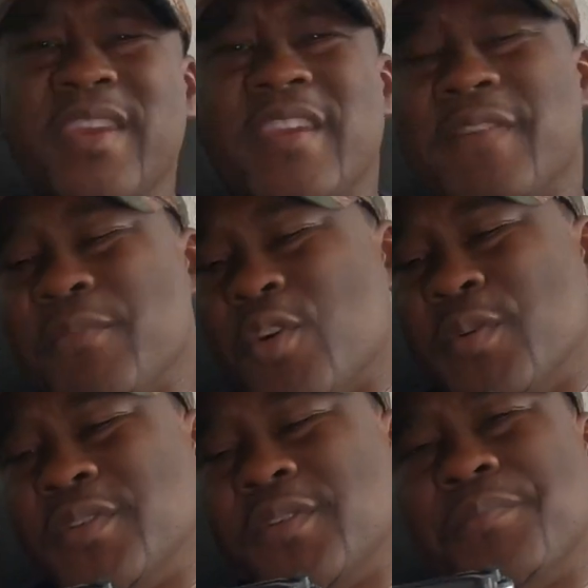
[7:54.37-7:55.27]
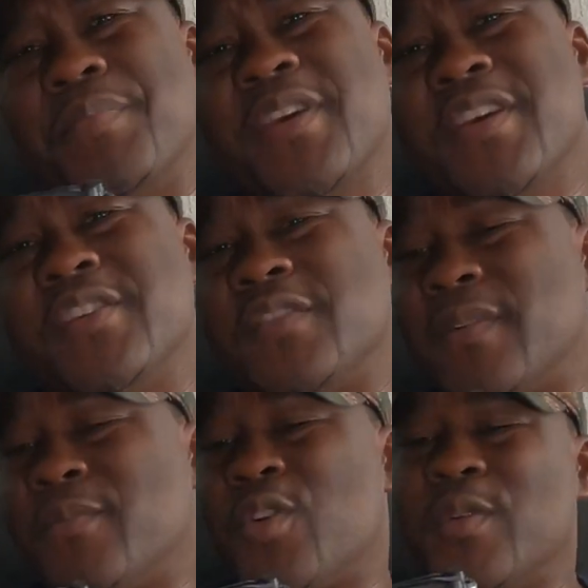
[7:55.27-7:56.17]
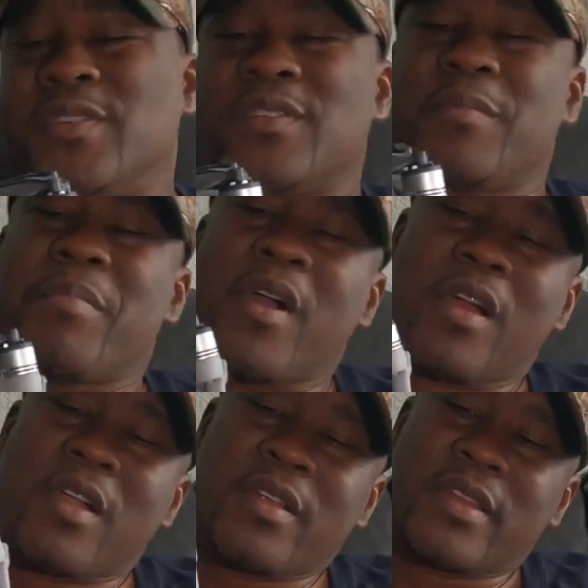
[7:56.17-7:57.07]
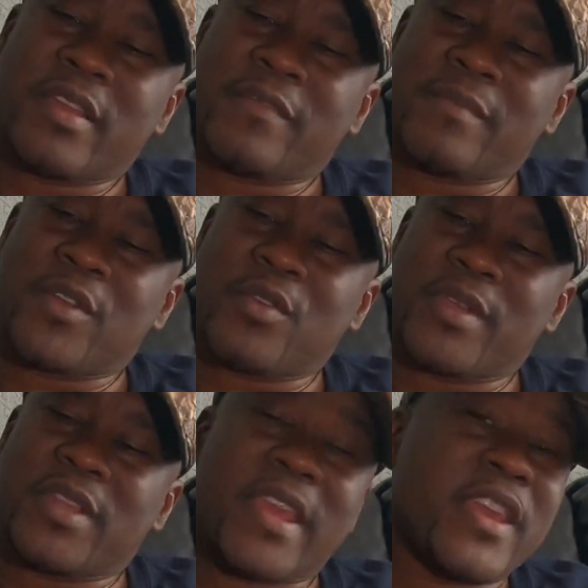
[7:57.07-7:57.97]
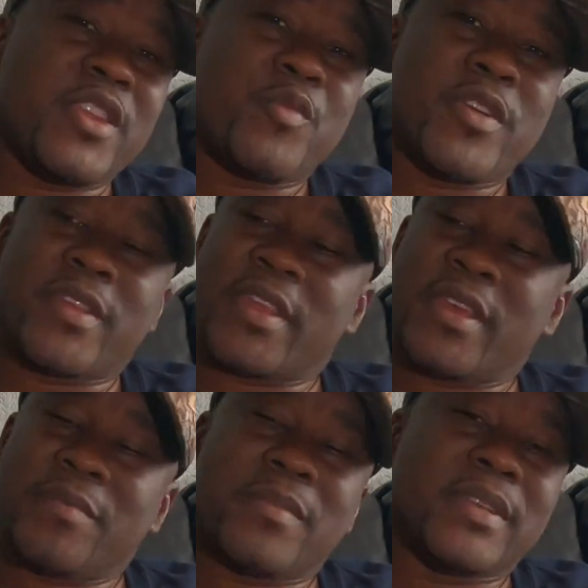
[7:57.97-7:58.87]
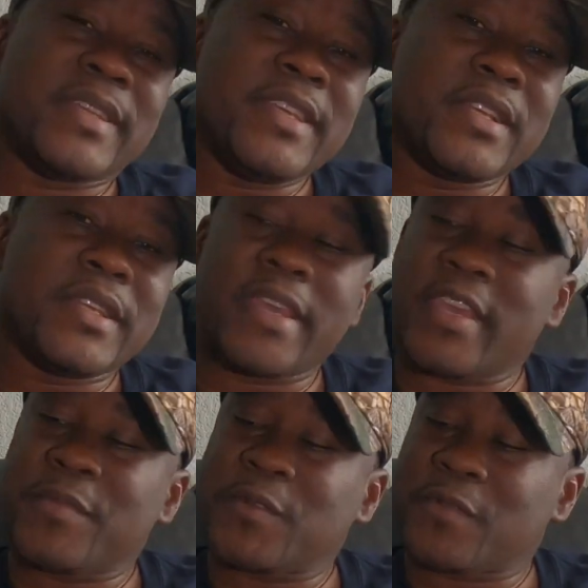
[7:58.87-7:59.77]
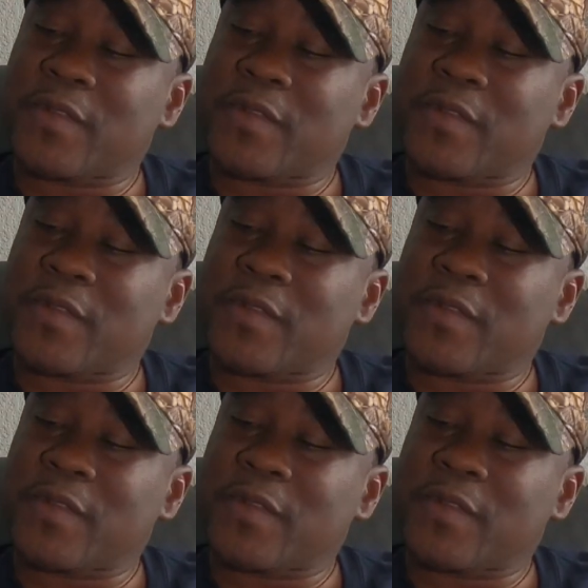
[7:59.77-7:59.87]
If I'm going to the beach, if I'm going to the park, if I'm going anywhere that I am legally able to